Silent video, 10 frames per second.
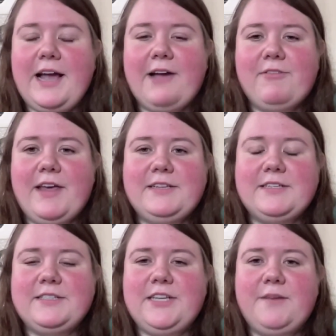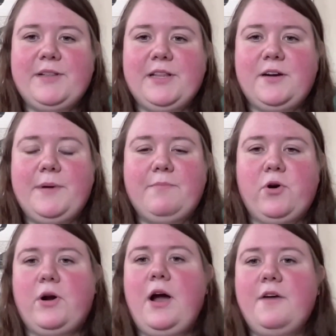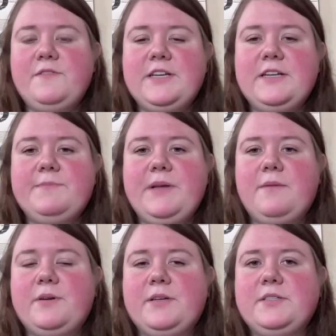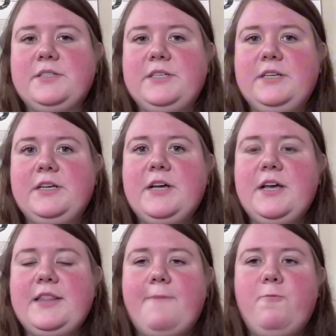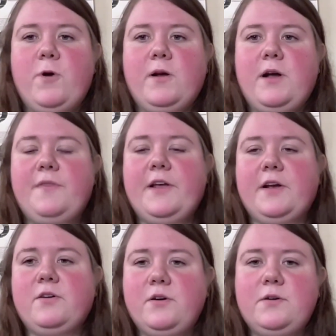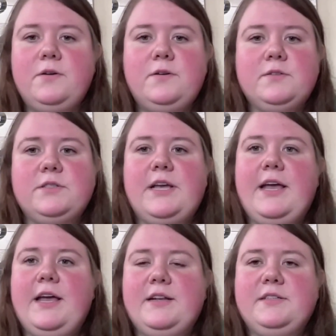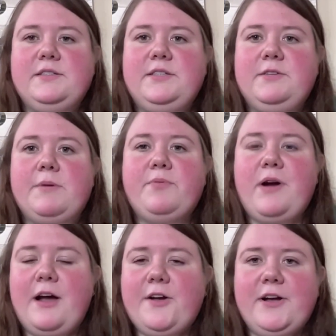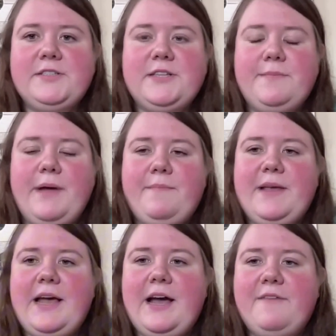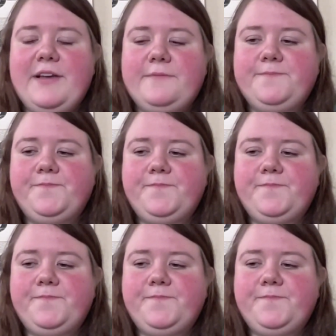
I would like to see them a little bit more often, be able to see them work on their goals and see what progress they might be having.